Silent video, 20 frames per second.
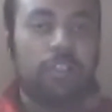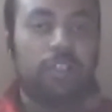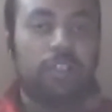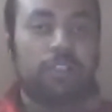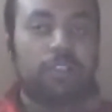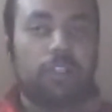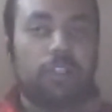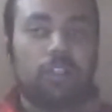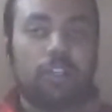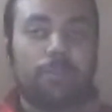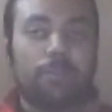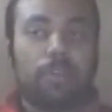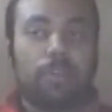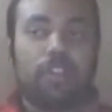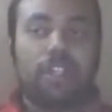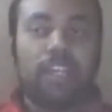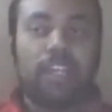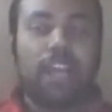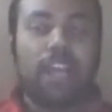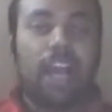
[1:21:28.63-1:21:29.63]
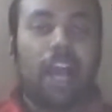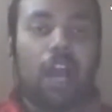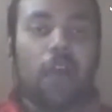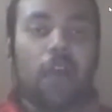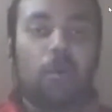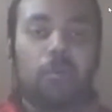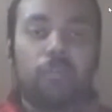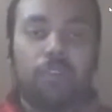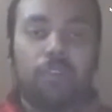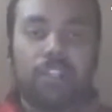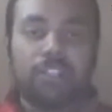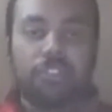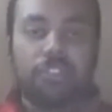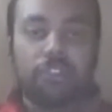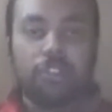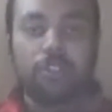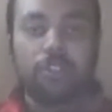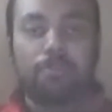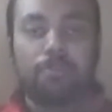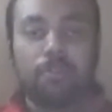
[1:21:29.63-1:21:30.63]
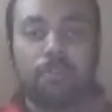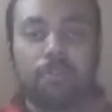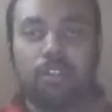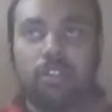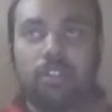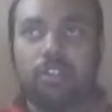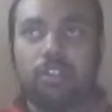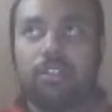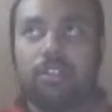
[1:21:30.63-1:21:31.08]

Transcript: talk about, like how one should uh,